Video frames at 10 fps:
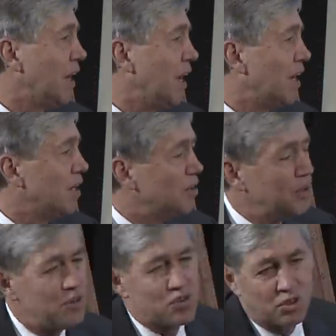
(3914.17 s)
and
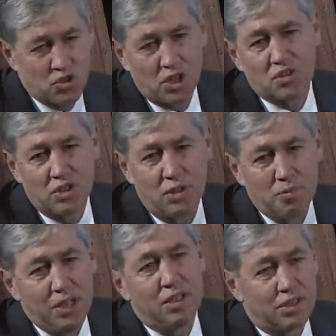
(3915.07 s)
suggested
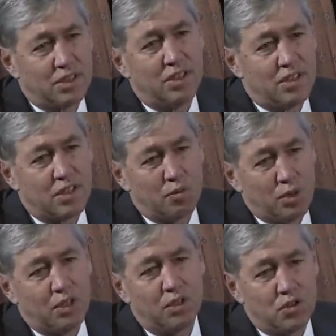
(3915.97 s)
immediately that
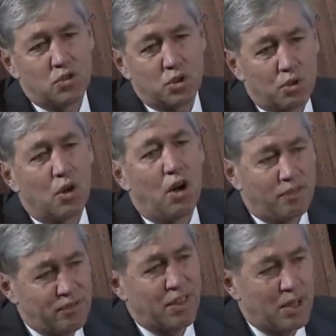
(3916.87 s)
we could turn
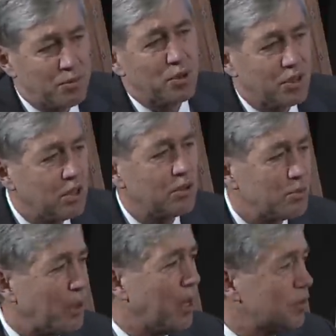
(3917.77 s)
off that particular
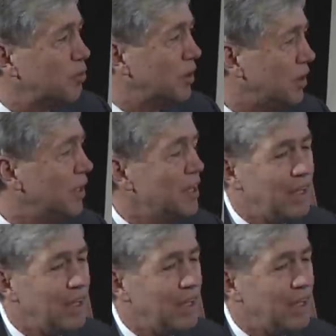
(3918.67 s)
pathway